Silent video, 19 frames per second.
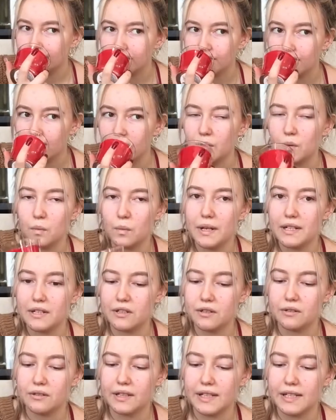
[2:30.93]
like
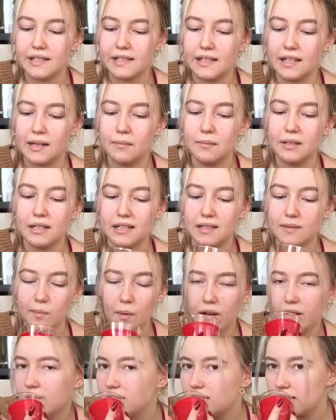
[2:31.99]
wintry cinnamony
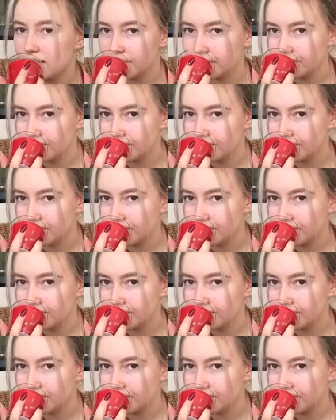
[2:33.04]
spice